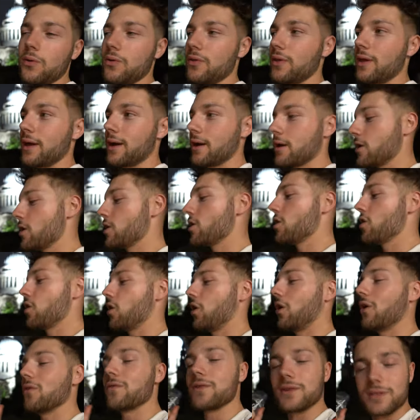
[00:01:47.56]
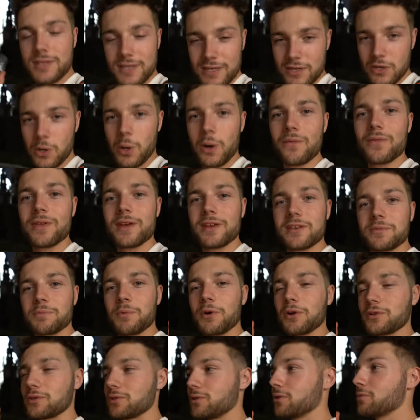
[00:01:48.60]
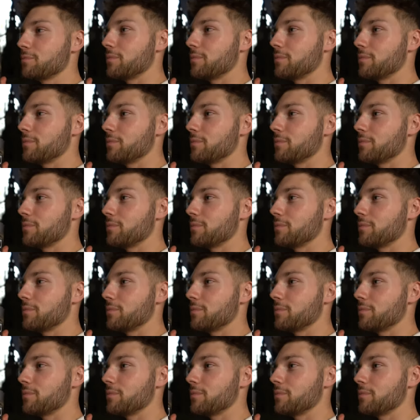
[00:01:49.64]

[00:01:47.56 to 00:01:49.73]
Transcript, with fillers: thing Obviously not of this bottle,